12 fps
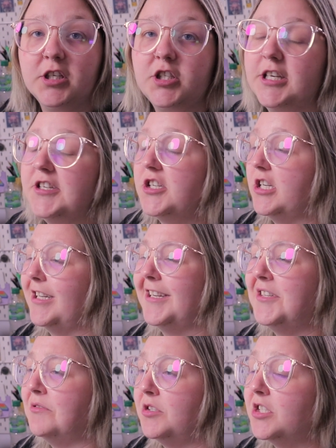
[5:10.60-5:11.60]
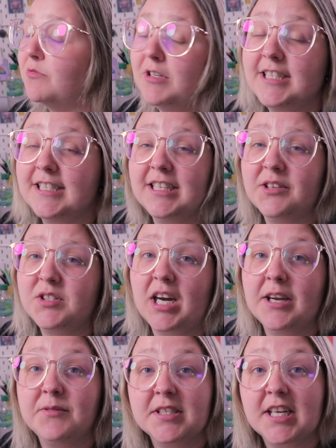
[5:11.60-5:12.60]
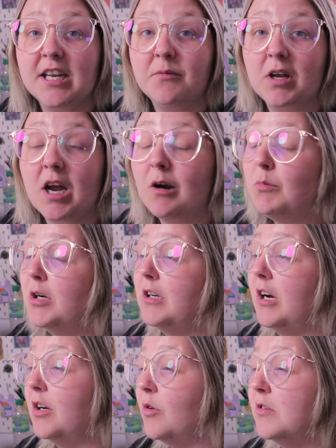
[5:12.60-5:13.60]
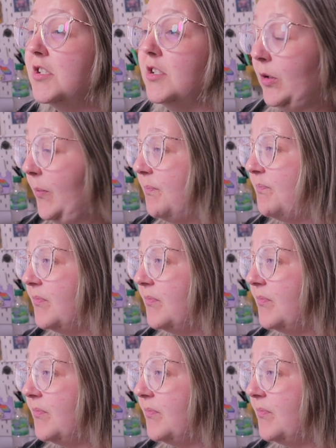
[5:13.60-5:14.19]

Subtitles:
and changing it. I just really didn't have time to set up the camera, and also,